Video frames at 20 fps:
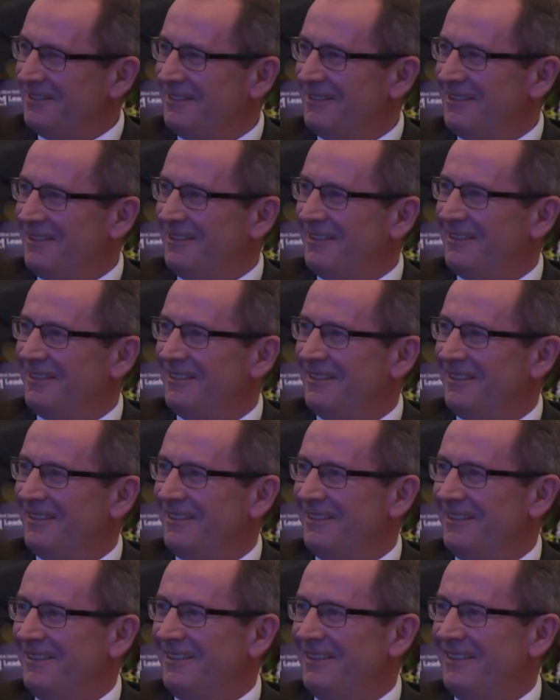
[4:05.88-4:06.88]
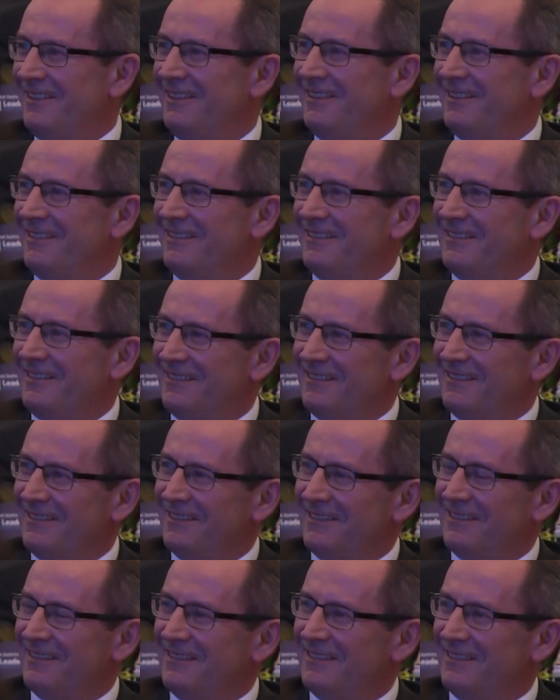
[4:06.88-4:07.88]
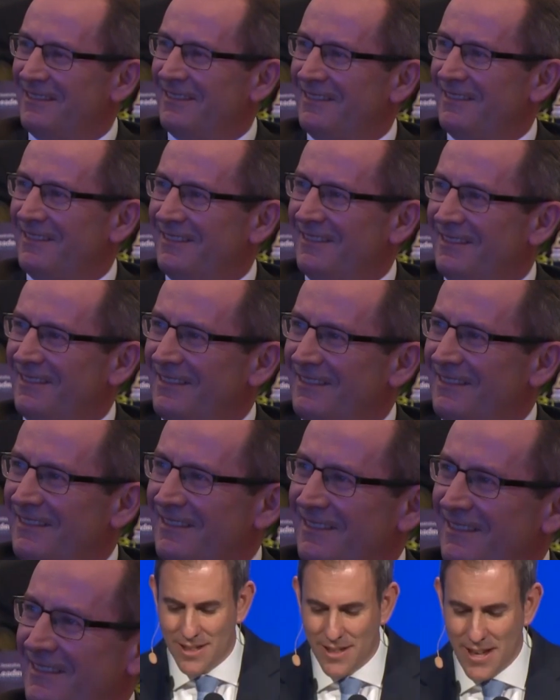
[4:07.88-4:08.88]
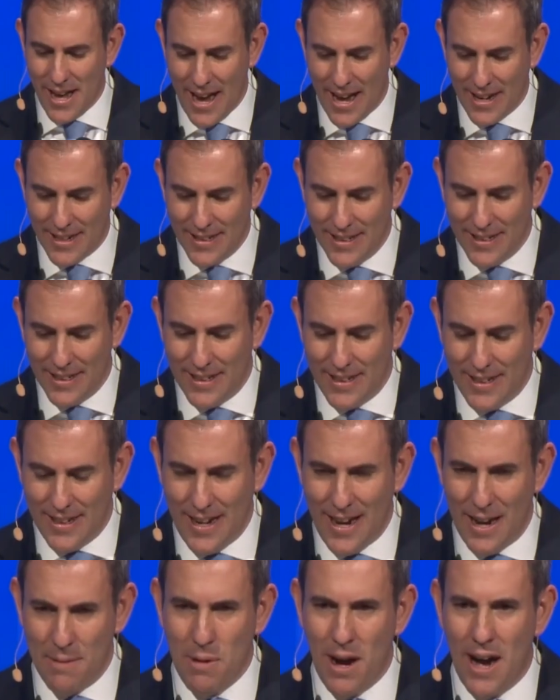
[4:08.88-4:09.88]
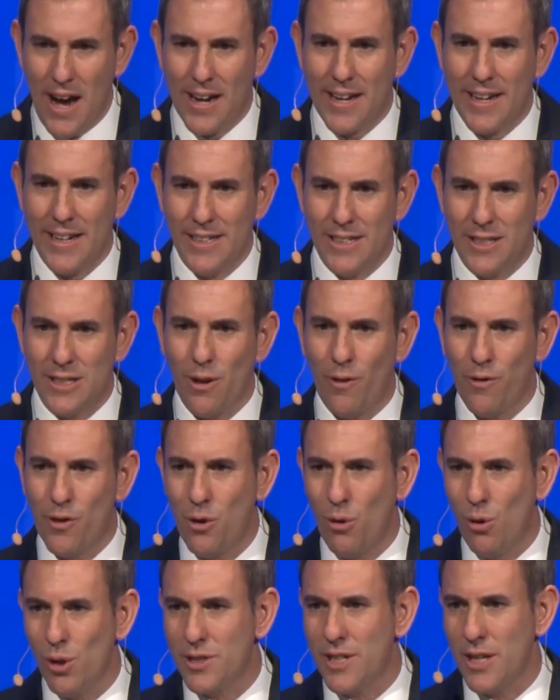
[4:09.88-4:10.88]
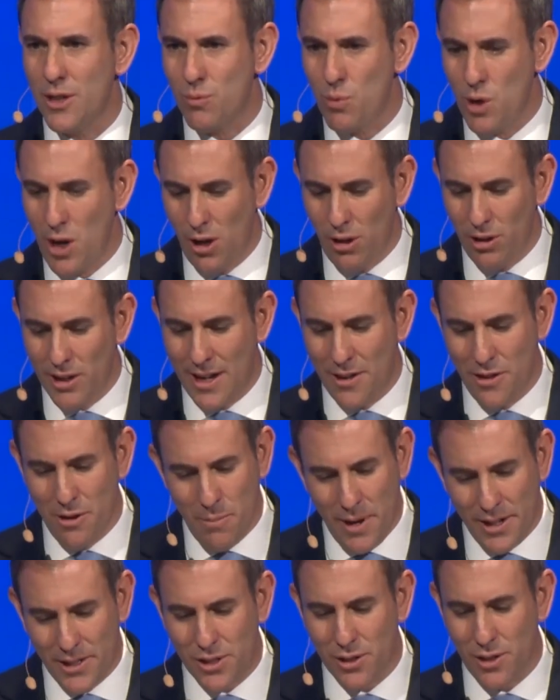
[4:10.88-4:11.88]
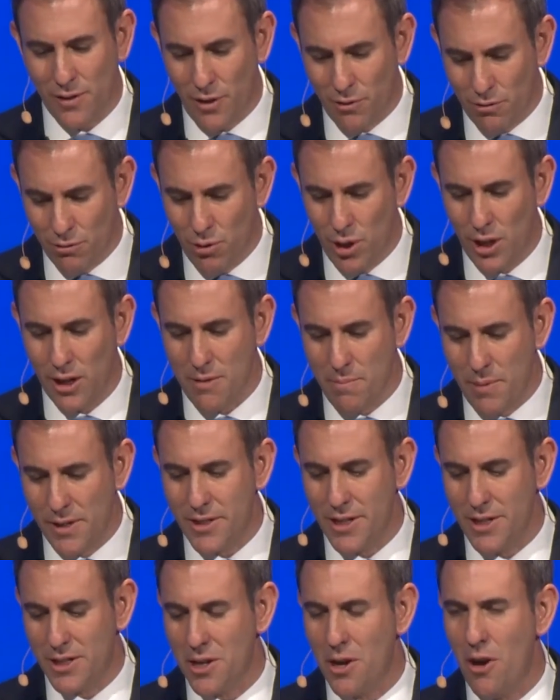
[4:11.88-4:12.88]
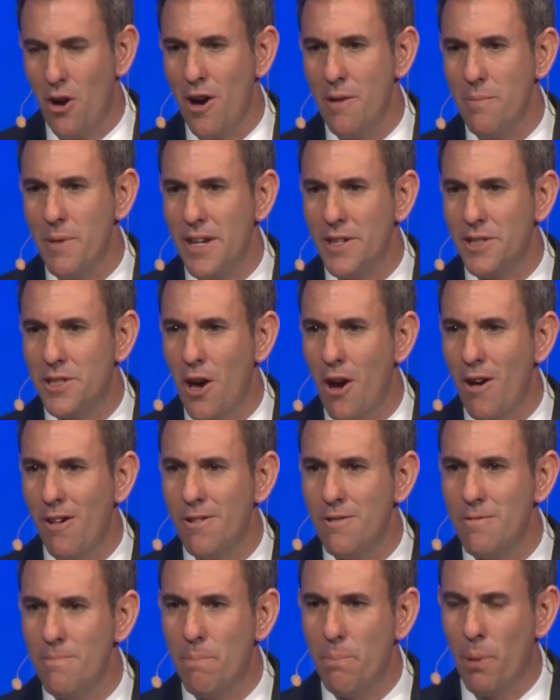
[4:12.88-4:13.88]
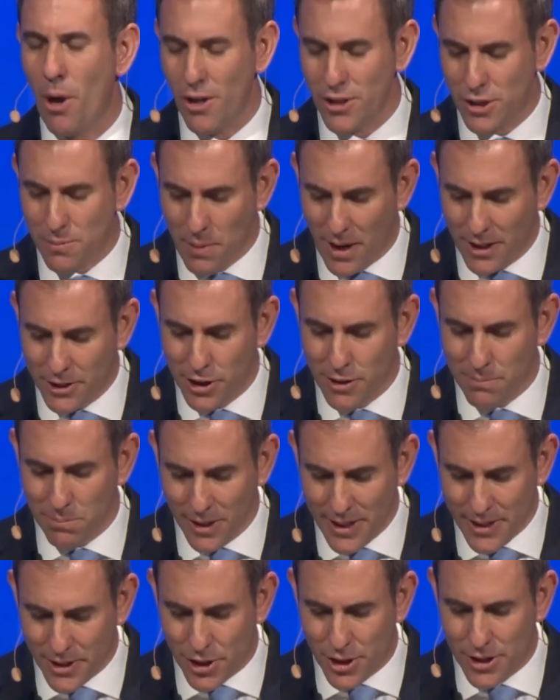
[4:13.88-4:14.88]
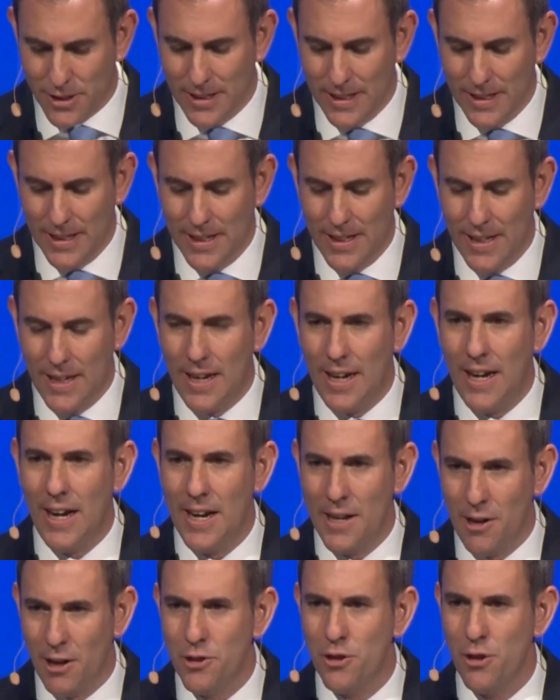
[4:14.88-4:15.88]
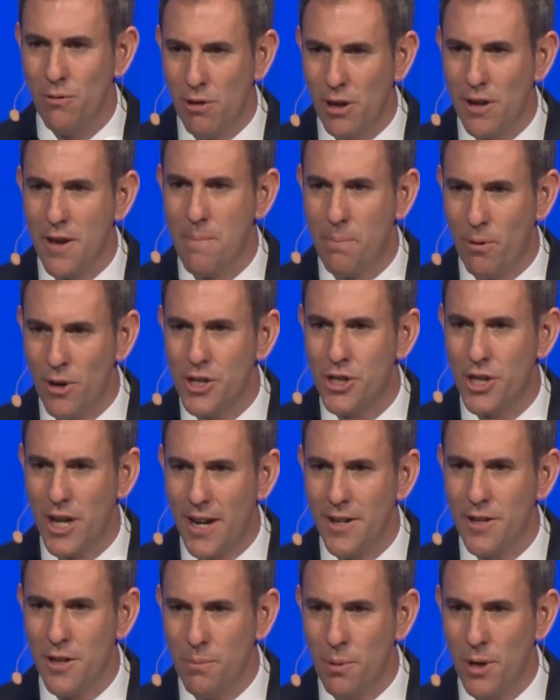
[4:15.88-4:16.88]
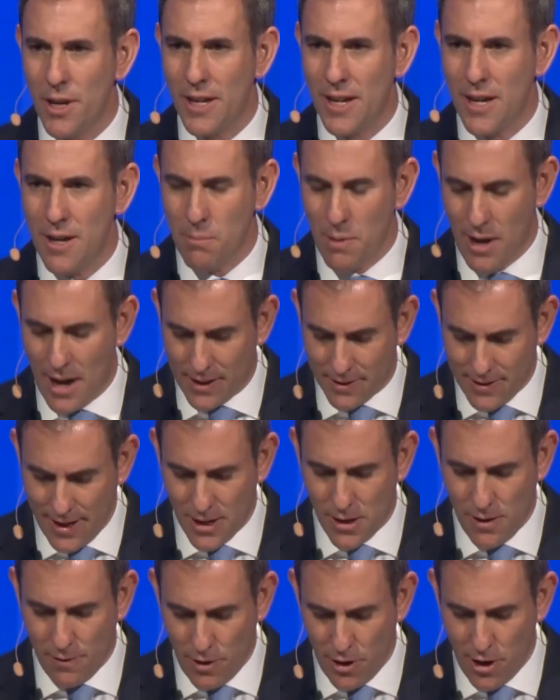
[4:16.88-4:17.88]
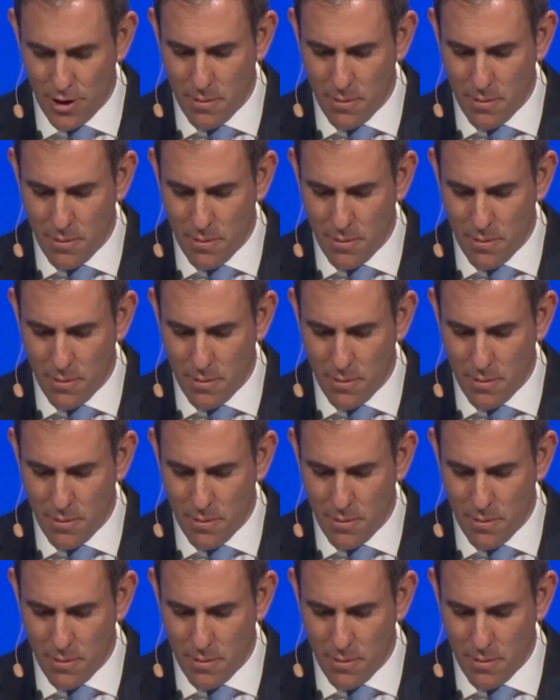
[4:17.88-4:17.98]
in, in a, all seriousness, it indicates that uh, Mark is, of course, as well in the midst of a really busy time, his own post budget blitz. Uh, and I do really appreciate you being here, Mark. Thank you very